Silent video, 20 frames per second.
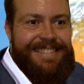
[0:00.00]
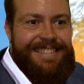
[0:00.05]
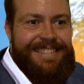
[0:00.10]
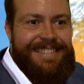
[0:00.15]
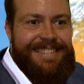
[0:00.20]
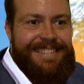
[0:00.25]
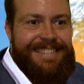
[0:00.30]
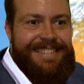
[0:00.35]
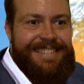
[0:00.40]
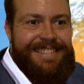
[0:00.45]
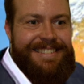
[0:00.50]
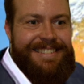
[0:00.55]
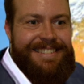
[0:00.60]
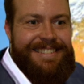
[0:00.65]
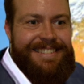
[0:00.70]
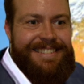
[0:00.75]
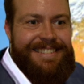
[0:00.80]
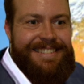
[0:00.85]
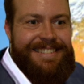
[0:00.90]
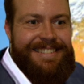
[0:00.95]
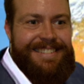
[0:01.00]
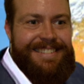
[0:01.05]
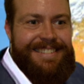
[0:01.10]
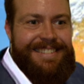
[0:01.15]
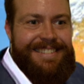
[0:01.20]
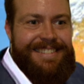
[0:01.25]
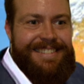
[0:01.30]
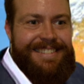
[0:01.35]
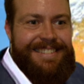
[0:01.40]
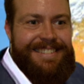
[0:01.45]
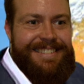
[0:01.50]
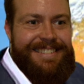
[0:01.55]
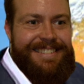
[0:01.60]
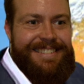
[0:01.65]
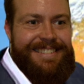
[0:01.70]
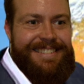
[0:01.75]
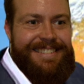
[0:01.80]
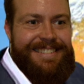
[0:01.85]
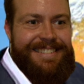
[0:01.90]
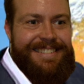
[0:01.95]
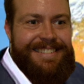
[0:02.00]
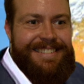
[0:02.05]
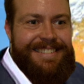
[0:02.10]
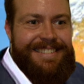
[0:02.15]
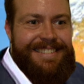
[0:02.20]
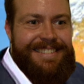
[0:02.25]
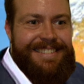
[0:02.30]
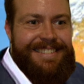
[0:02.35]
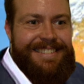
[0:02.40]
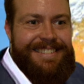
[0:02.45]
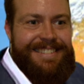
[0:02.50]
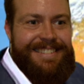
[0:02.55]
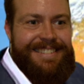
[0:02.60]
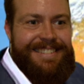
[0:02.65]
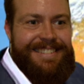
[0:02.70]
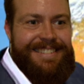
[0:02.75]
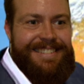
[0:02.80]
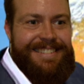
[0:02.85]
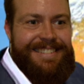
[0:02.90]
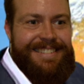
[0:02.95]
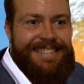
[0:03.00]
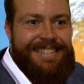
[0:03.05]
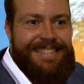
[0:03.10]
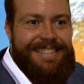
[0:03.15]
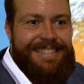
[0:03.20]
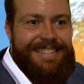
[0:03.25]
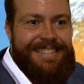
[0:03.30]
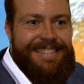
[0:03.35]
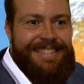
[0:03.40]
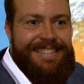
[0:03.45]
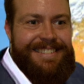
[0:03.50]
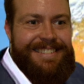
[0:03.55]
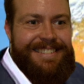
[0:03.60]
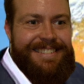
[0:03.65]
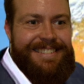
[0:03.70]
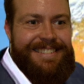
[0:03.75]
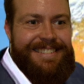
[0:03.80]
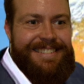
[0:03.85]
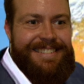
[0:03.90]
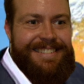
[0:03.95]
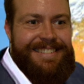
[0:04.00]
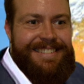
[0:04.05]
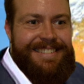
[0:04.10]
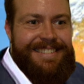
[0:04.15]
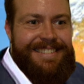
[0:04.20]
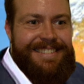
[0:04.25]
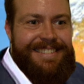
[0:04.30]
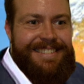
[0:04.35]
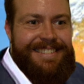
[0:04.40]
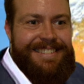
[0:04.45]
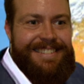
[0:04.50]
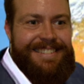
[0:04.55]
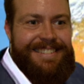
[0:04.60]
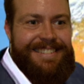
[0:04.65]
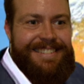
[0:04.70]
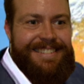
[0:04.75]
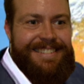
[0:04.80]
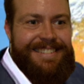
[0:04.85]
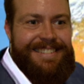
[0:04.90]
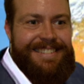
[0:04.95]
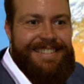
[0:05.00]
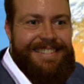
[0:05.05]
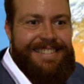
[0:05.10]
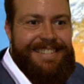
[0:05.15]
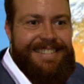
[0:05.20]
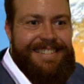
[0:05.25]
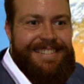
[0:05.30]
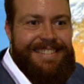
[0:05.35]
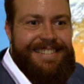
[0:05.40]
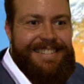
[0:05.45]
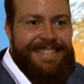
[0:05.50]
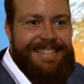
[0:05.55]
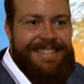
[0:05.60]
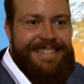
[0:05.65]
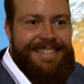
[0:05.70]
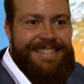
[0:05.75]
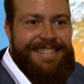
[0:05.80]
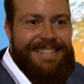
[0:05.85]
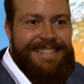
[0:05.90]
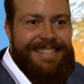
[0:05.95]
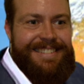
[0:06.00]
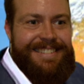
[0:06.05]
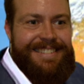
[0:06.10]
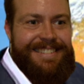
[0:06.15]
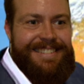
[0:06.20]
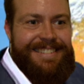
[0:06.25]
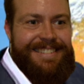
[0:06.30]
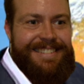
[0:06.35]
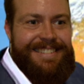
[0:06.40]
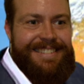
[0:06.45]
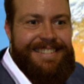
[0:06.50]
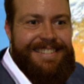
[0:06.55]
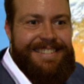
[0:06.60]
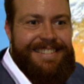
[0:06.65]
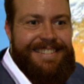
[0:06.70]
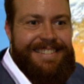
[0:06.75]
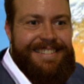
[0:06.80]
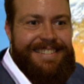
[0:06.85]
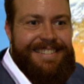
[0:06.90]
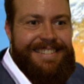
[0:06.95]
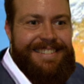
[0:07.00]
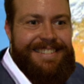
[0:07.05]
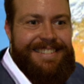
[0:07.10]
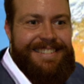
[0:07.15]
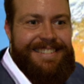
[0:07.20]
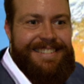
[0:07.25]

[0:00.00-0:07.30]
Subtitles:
The face doesn't move, so there is nothing to read.